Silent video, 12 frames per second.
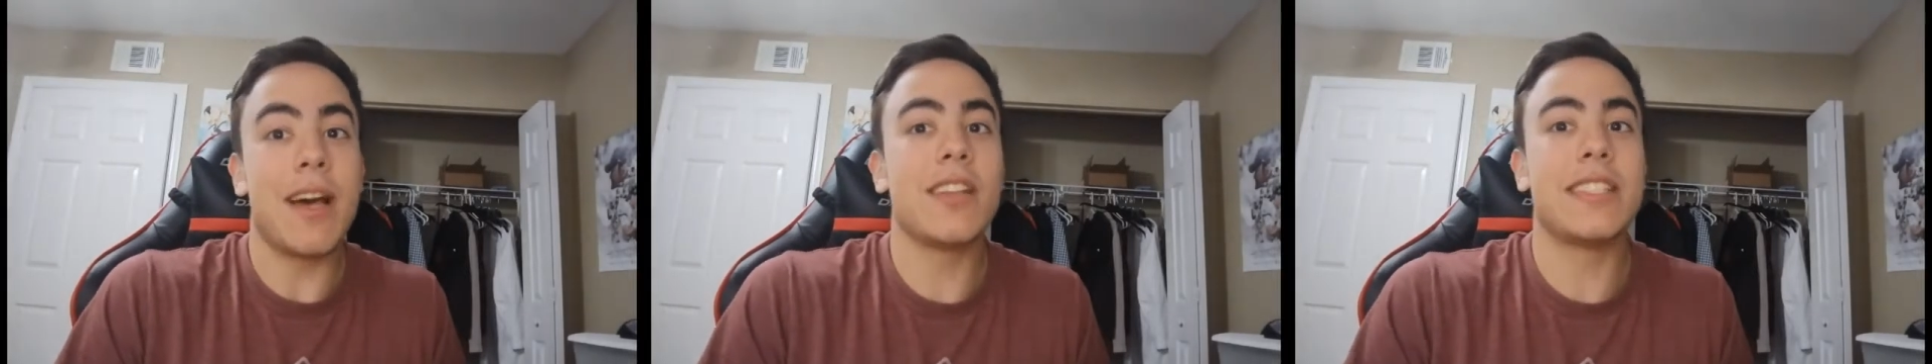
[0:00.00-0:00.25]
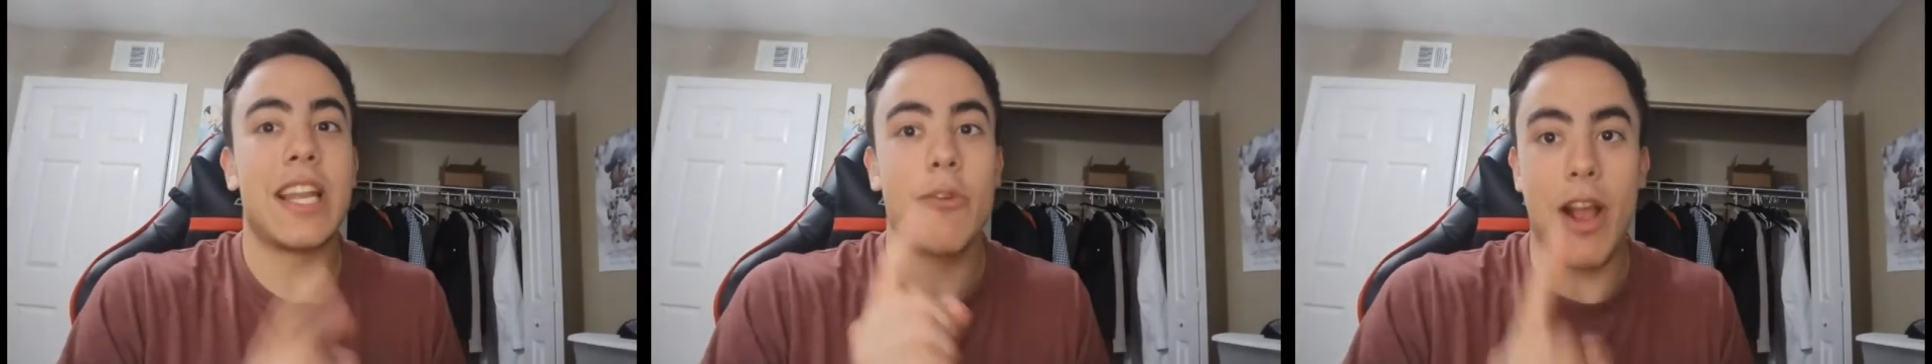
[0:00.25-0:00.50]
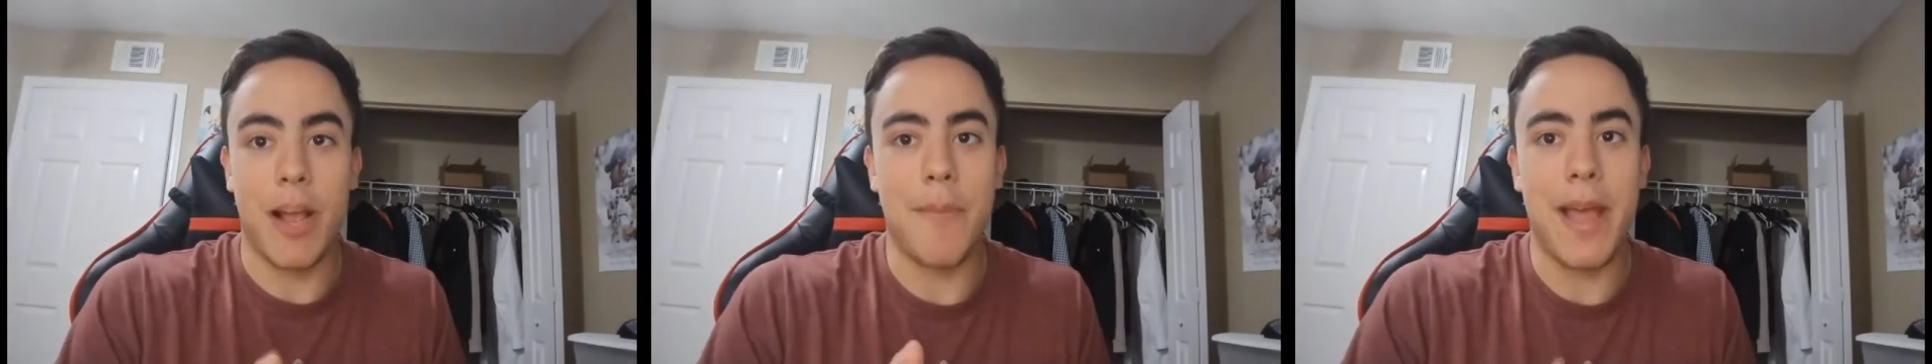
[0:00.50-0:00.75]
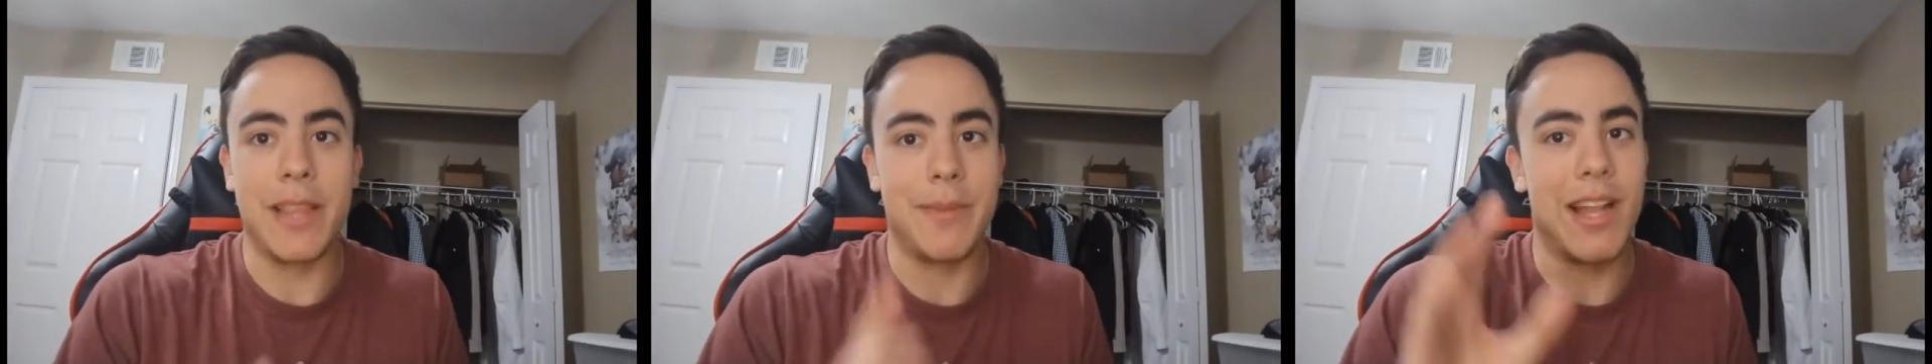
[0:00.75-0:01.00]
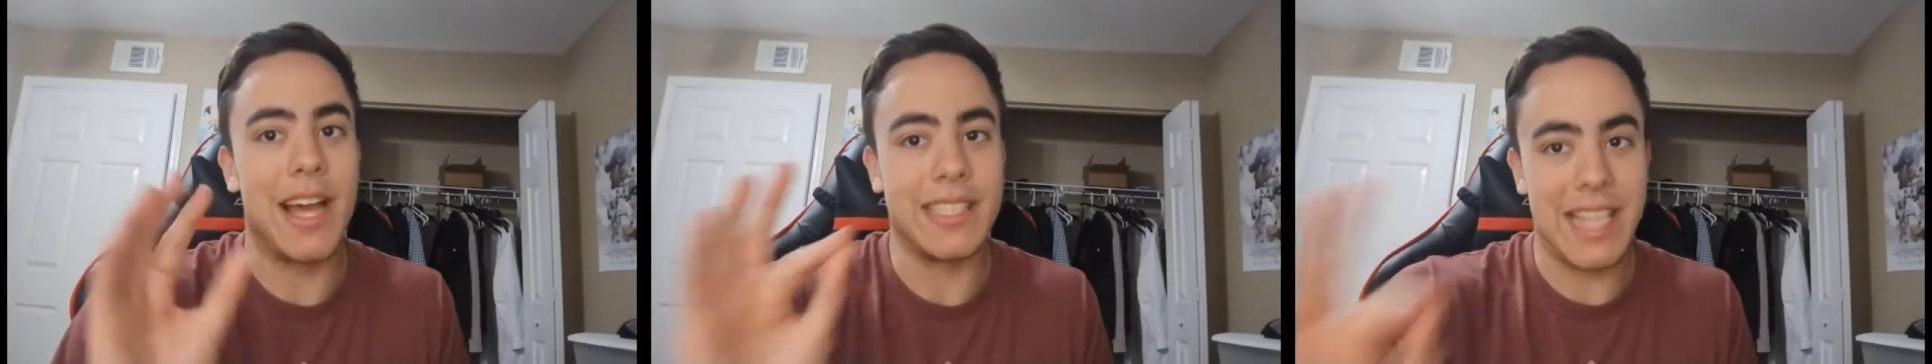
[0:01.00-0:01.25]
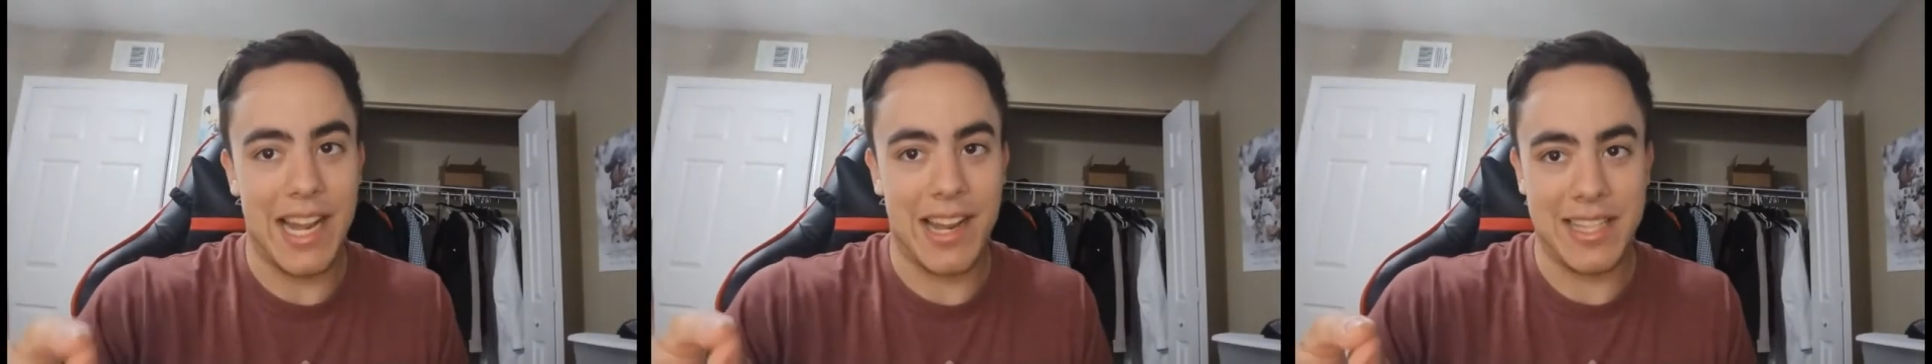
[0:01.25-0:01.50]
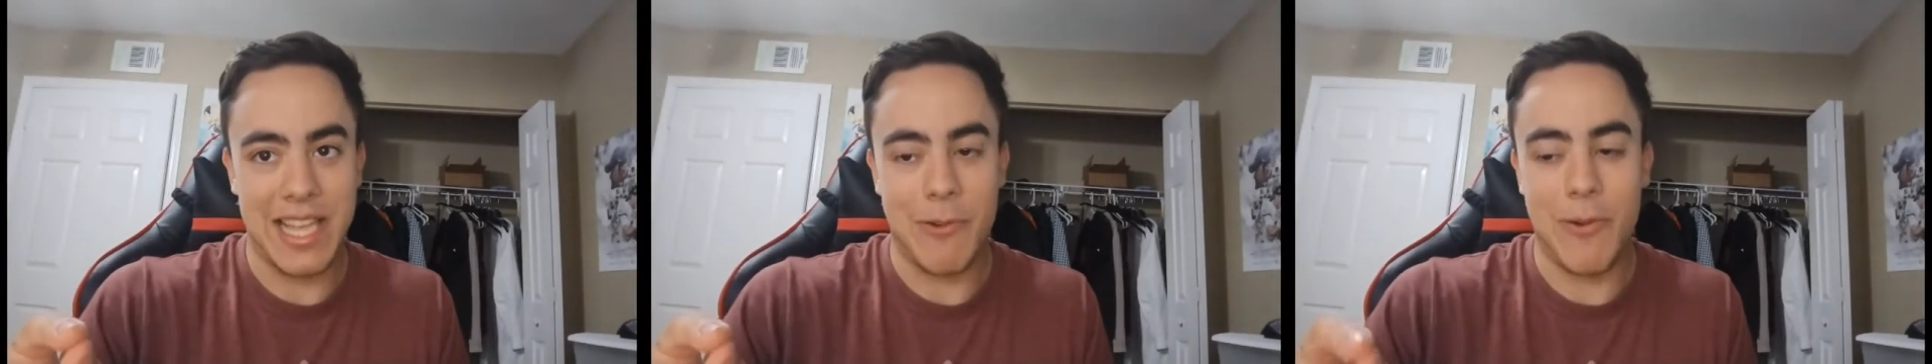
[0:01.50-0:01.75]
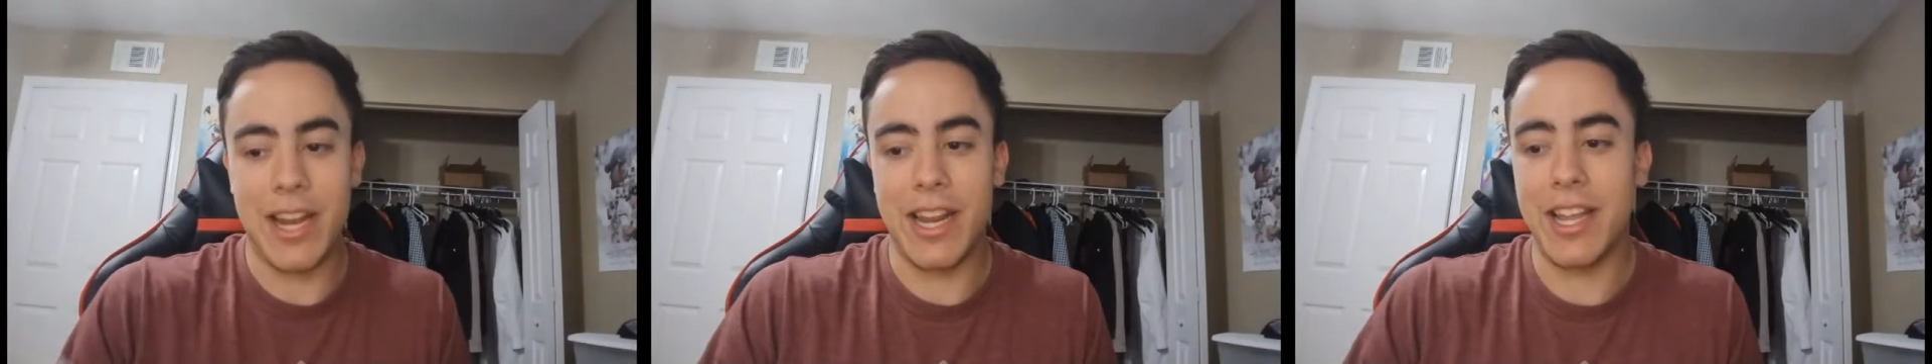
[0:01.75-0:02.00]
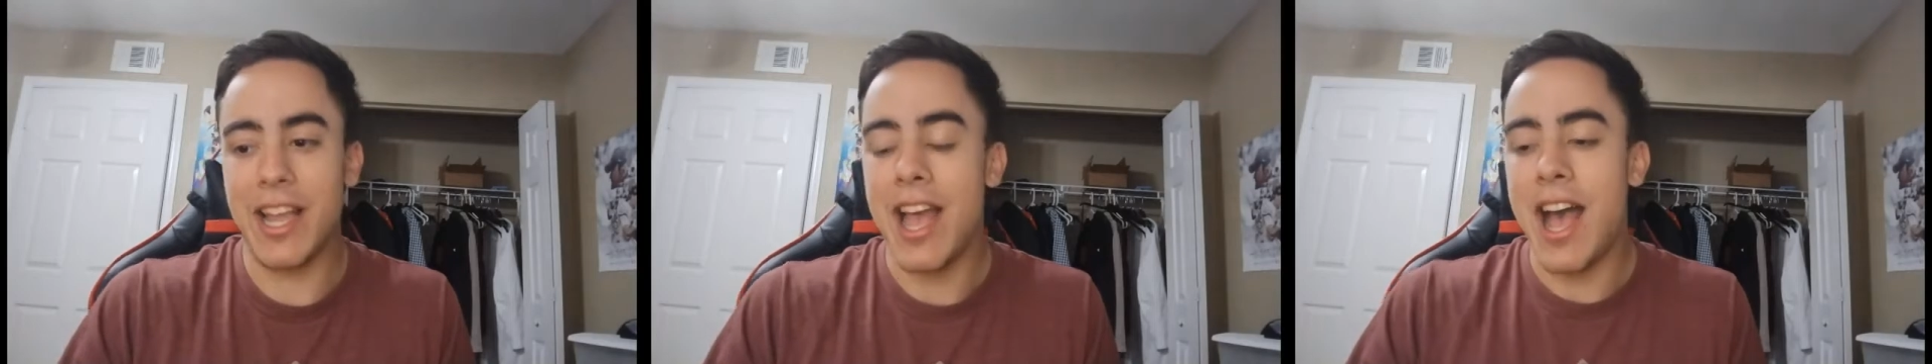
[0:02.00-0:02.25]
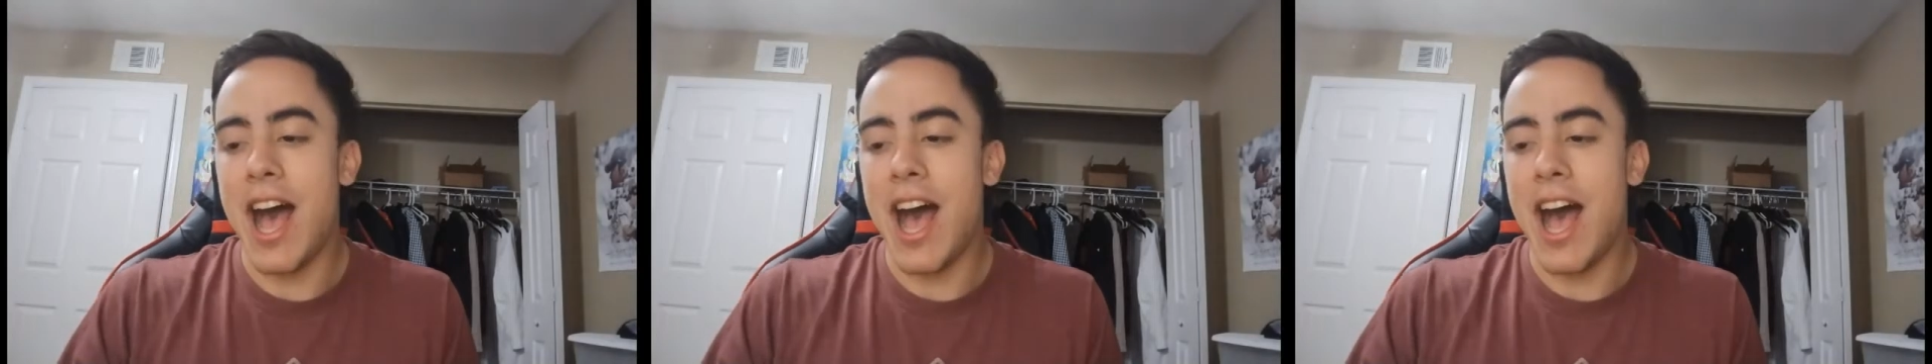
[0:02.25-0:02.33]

out of 10 recommend, but not 10 out of 10 rating.